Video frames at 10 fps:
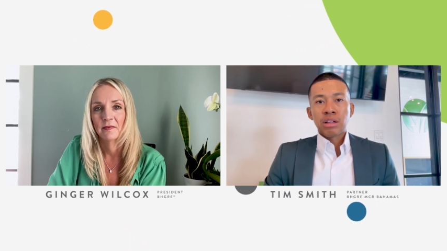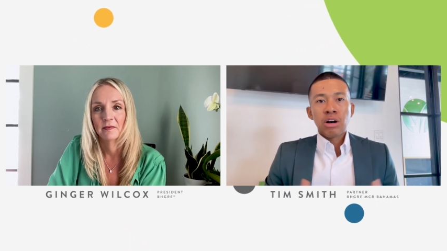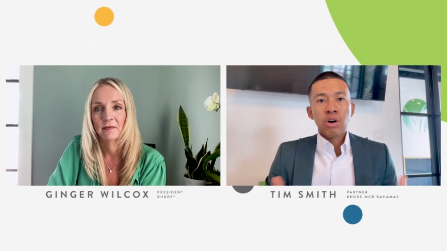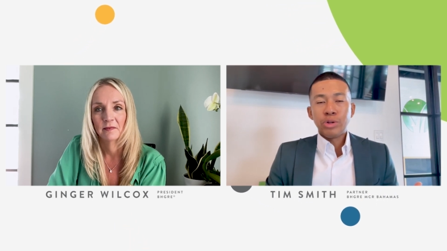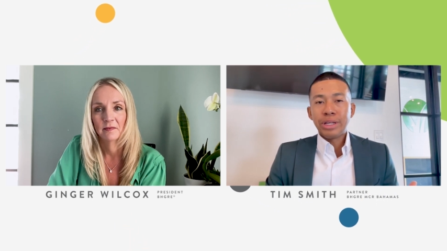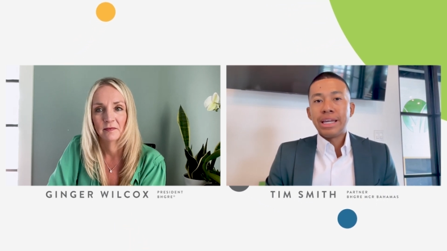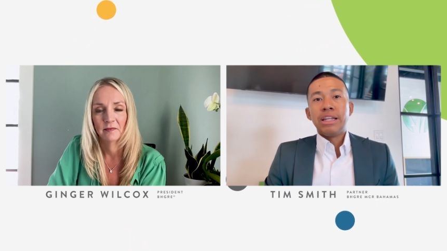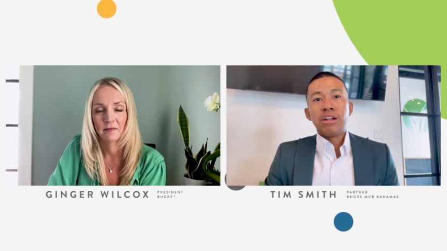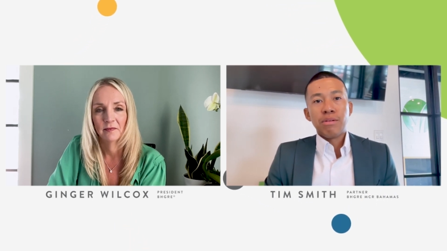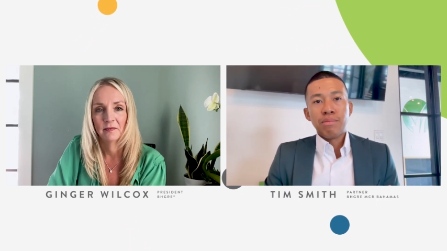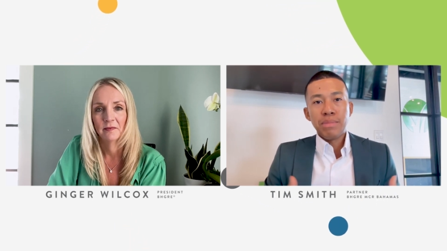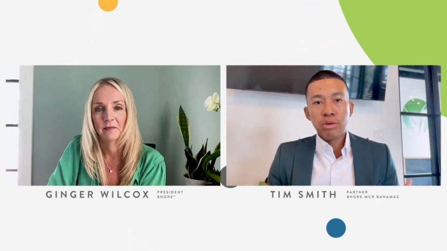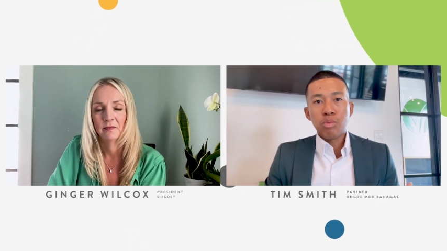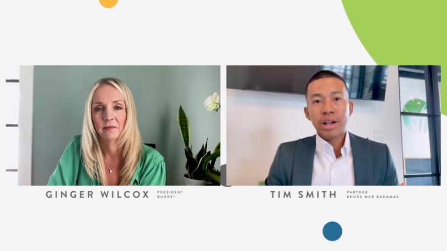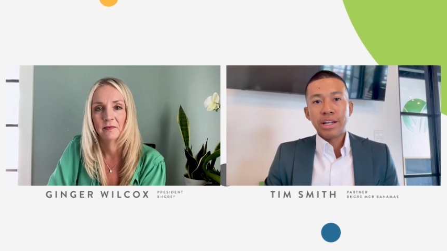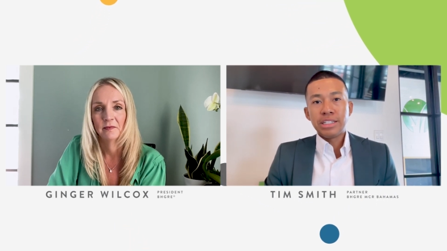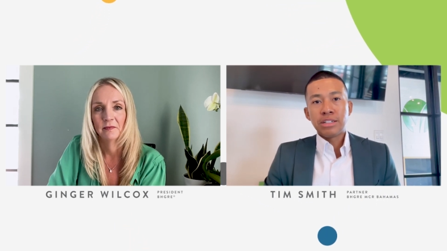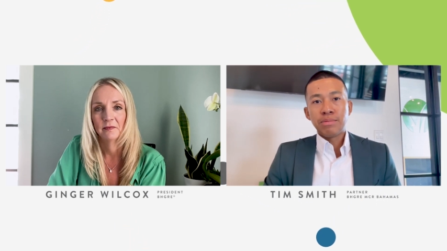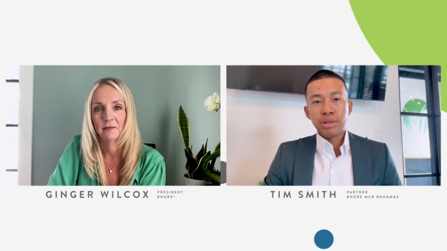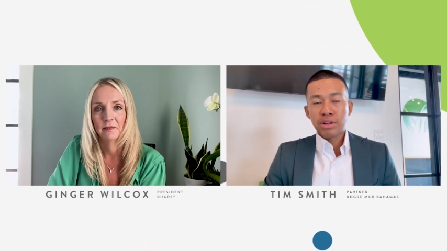Speaker 1: honing in on me wanting
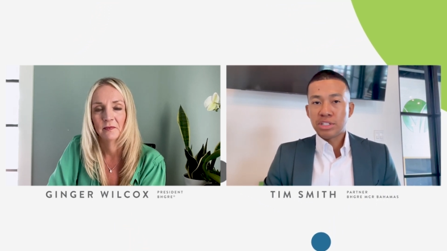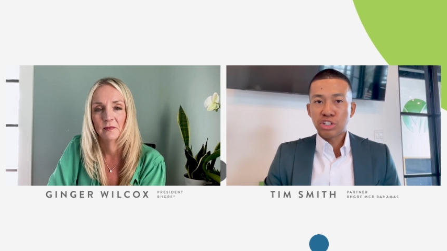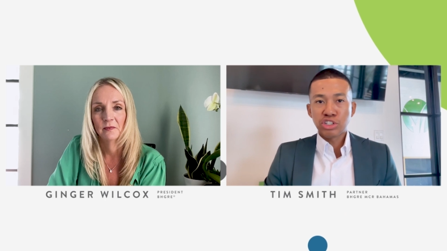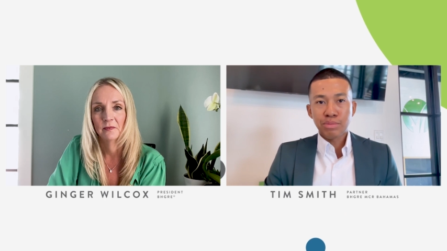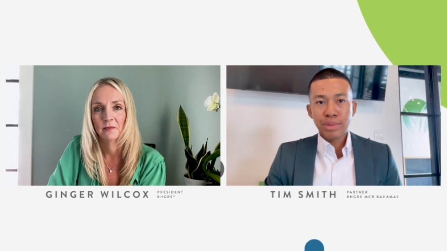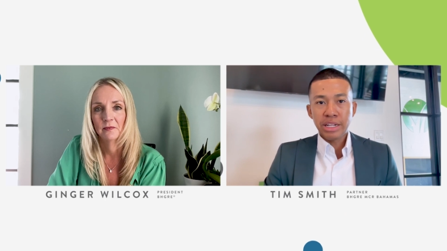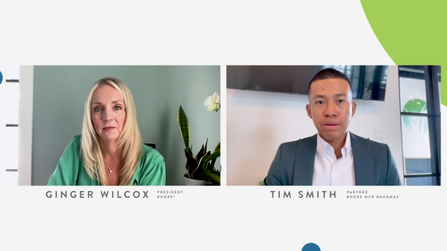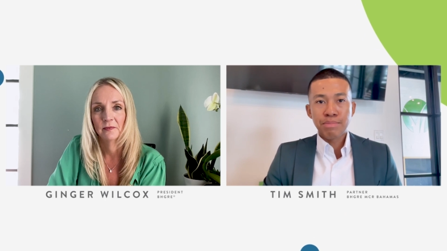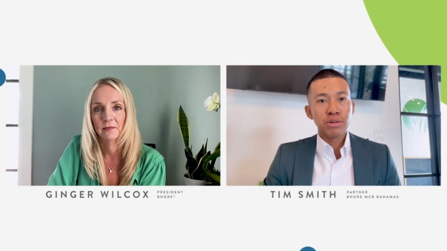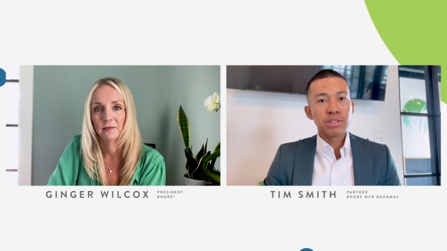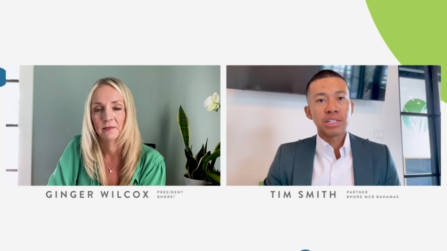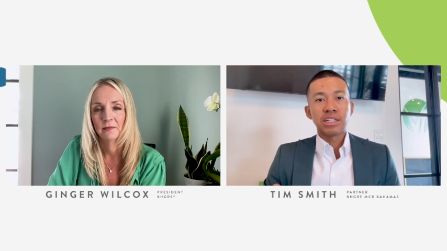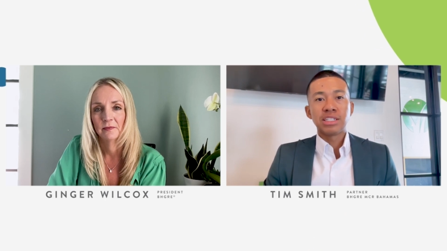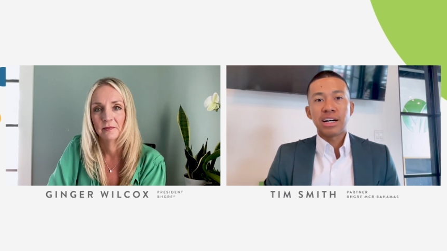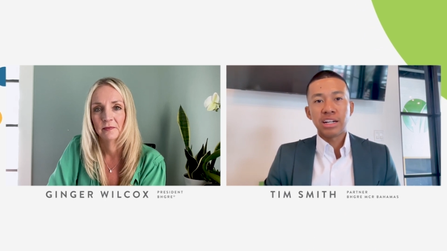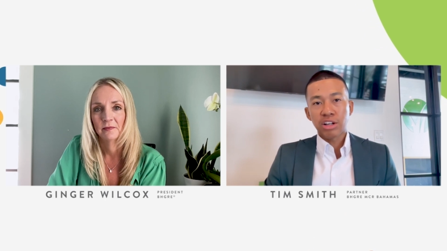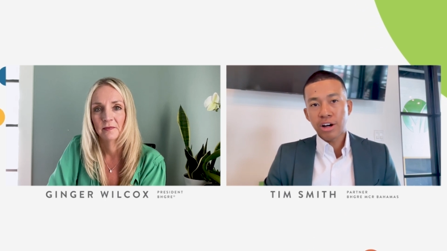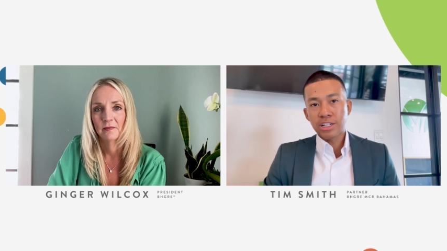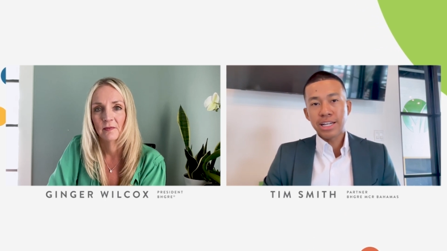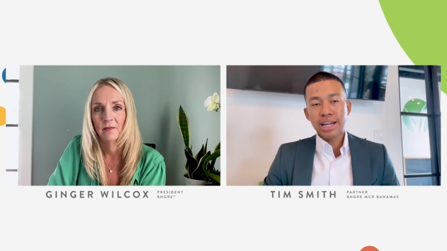to be on social media, posting a ton of
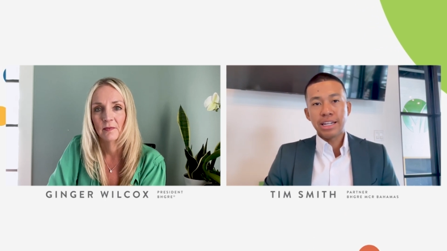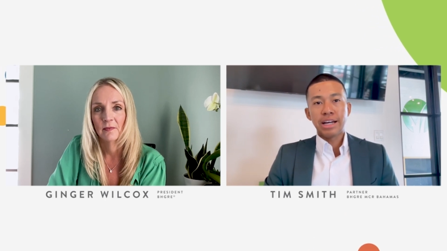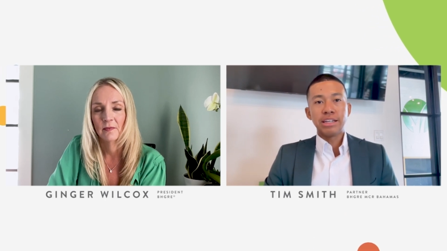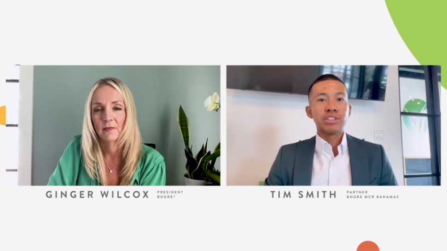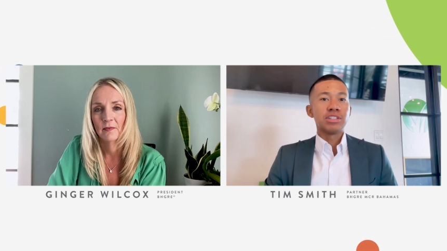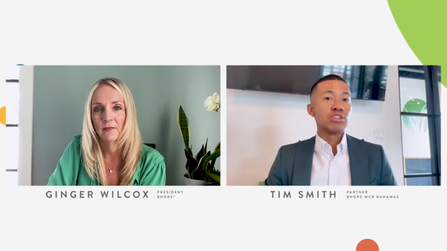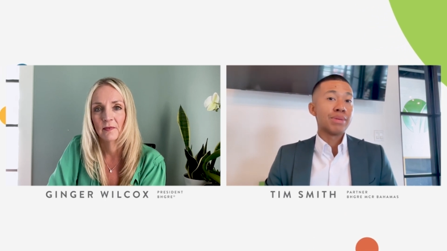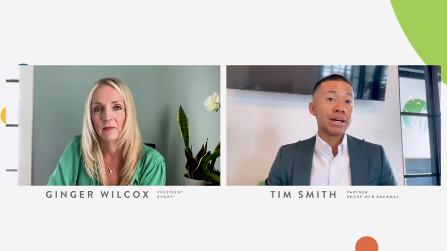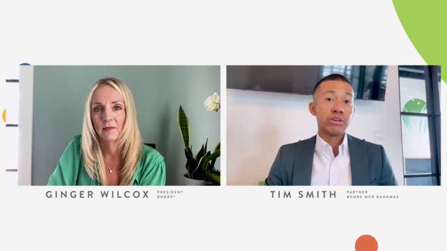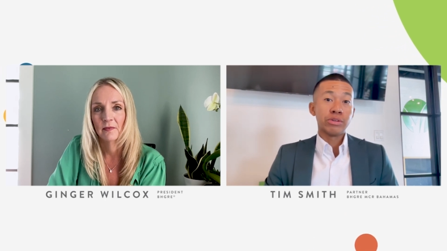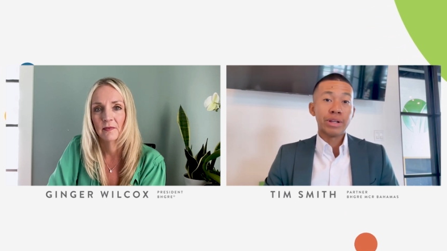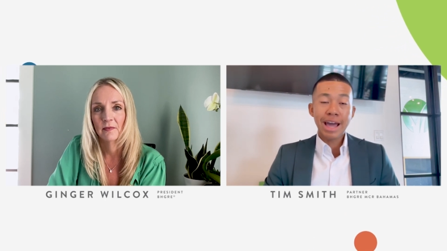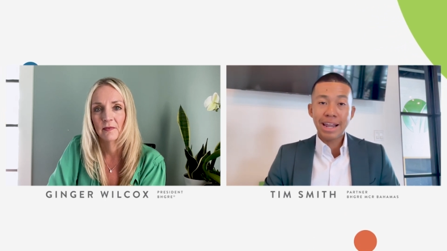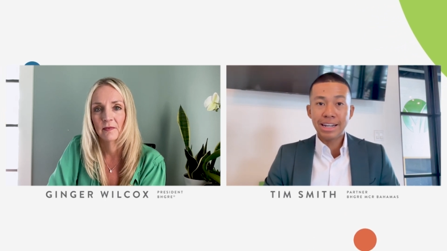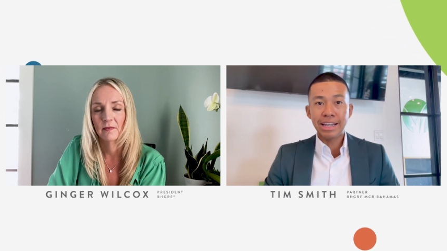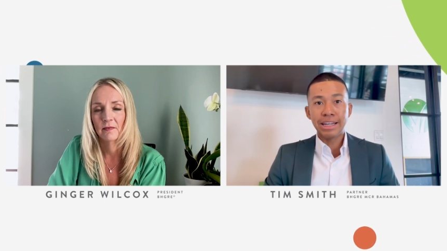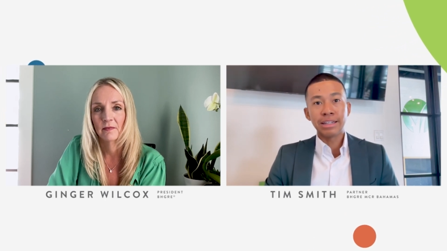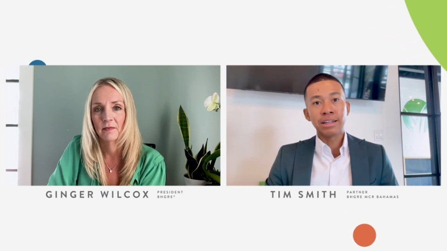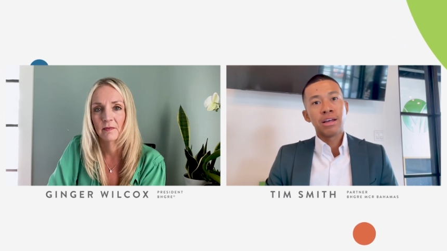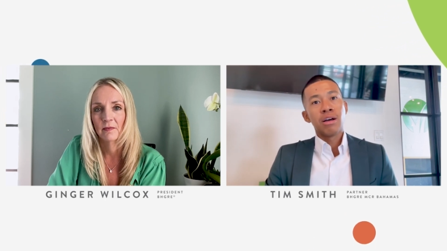content. And I used to do my own
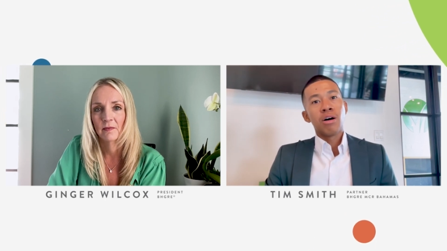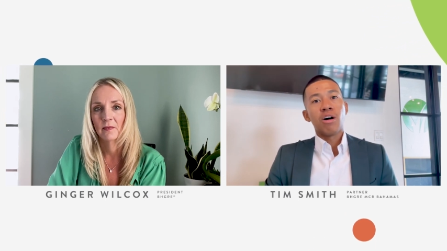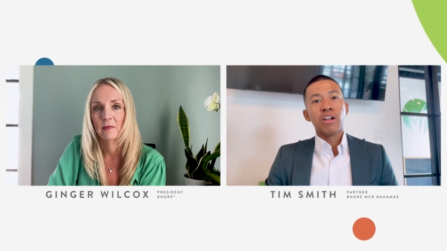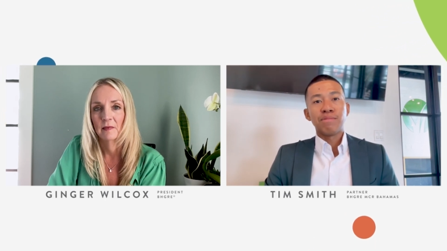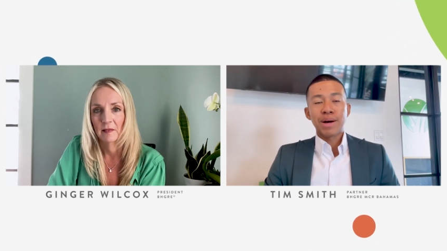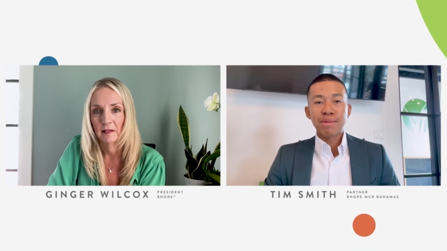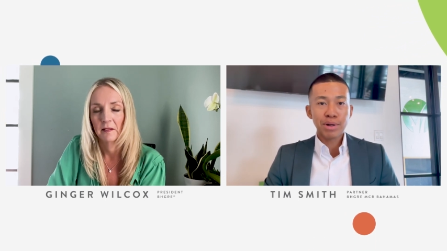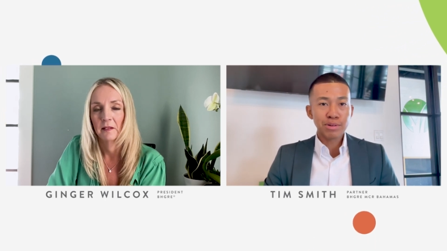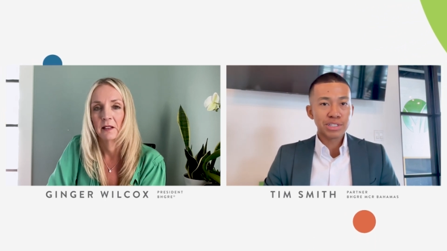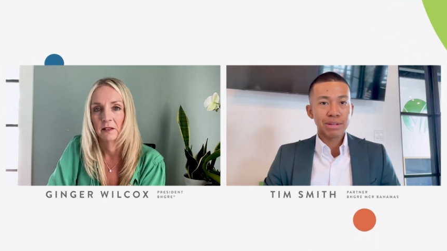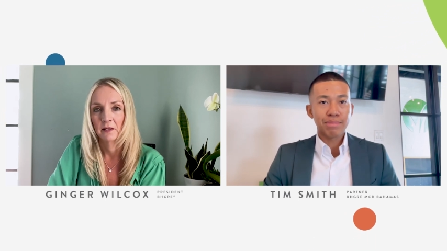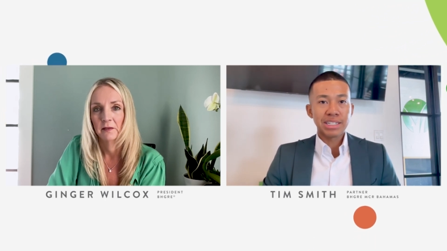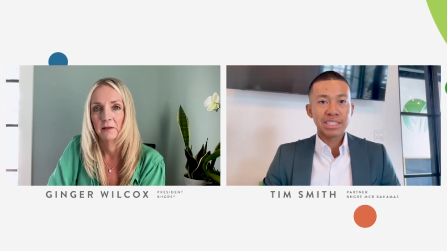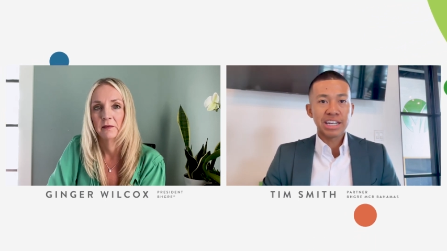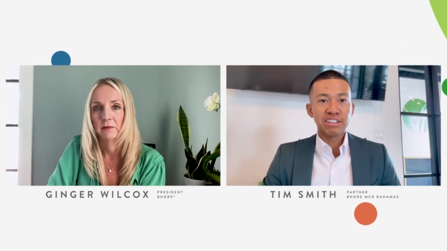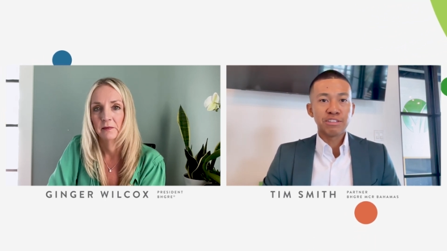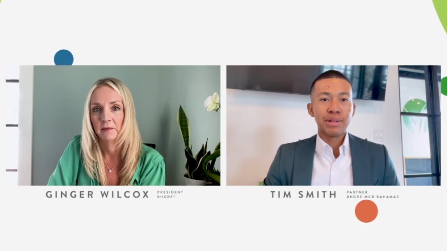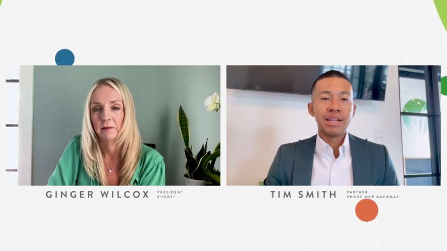editing, all of my posting myself. But